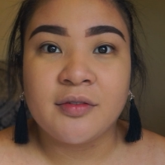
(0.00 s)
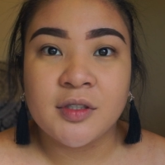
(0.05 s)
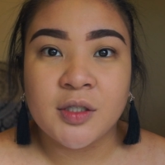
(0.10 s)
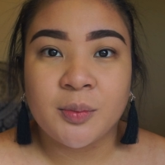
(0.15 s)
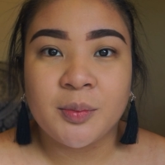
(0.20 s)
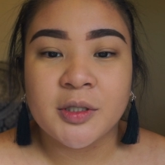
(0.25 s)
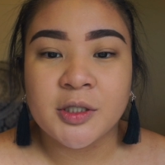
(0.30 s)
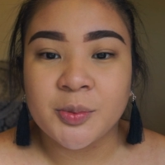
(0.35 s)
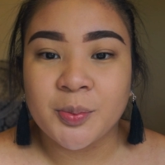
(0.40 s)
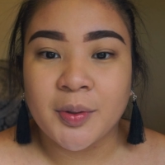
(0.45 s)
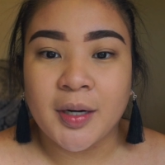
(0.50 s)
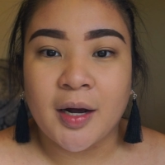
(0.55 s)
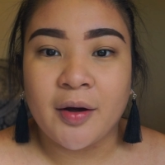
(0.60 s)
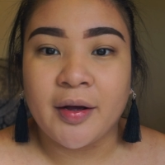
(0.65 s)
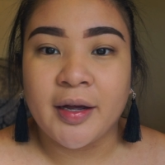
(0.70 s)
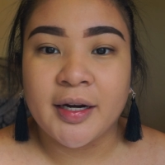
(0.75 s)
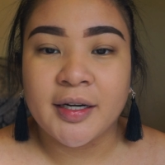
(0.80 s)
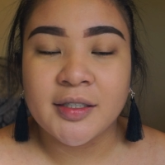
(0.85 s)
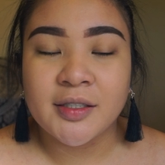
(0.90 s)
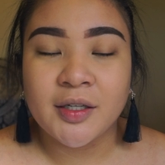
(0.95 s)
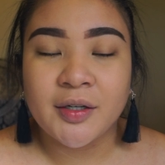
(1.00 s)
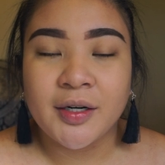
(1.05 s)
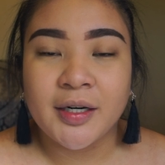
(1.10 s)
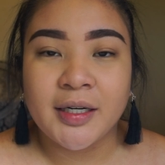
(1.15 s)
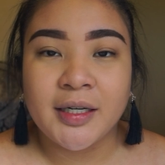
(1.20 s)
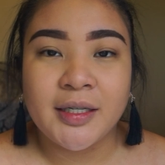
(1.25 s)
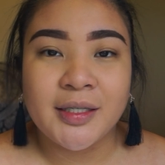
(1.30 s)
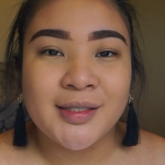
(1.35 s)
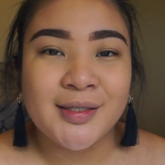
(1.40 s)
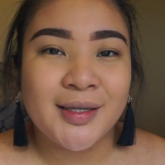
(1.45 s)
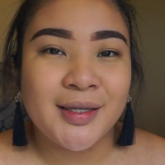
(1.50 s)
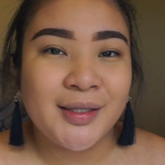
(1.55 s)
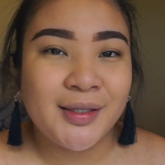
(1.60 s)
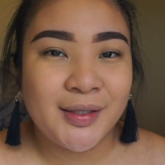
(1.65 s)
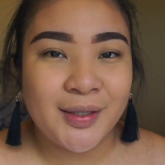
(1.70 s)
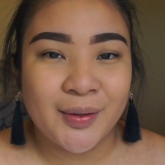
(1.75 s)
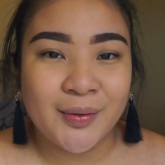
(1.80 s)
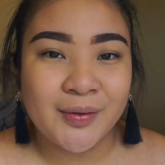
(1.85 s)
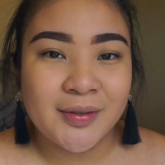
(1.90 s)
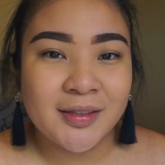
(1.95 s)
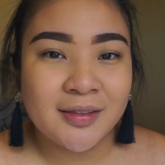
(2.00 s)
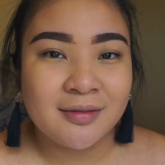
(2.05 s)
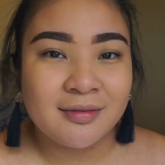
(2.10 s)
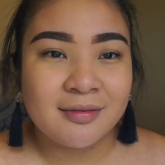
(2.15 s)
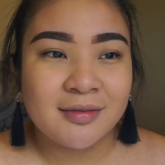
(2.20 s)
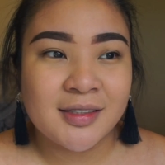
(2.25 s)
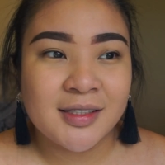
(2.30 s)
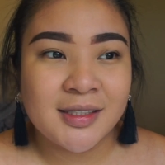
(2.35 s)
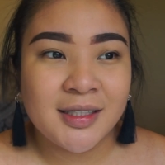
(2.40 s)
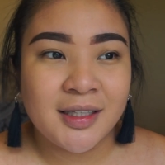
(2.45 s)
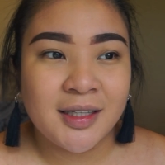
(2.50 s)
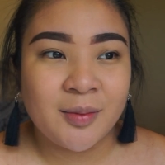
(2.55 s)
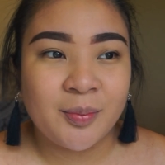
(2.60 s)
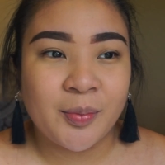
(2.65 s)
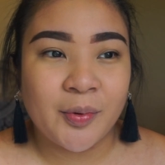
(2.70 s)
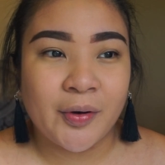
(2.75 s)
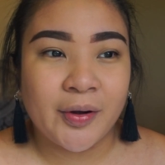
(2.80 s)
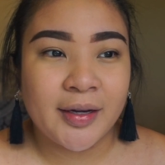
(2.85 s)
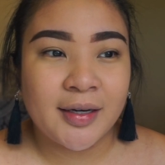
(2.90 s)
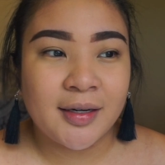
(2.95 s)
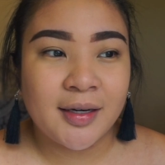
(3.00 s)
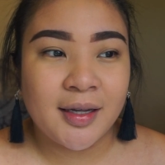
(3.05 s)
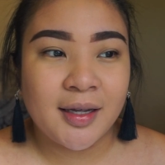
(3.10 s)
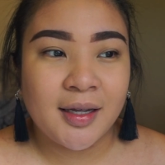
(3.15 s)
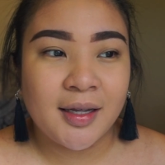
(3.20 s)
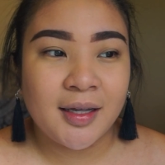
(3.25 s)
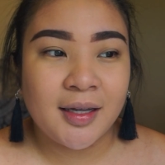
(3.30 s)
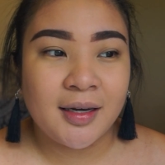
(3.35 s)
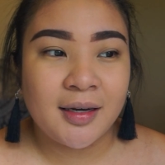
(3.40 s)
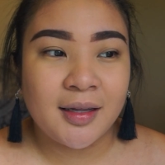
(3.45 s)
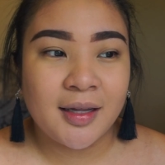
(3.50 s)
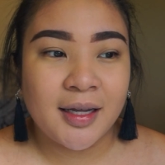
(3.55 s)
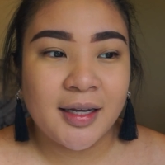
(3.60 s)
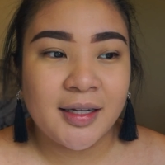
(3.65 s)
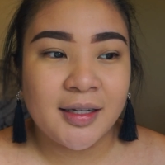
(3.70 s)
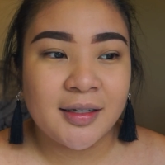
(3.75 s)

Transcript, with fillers: so much brow hairs already, so I don't see the point in like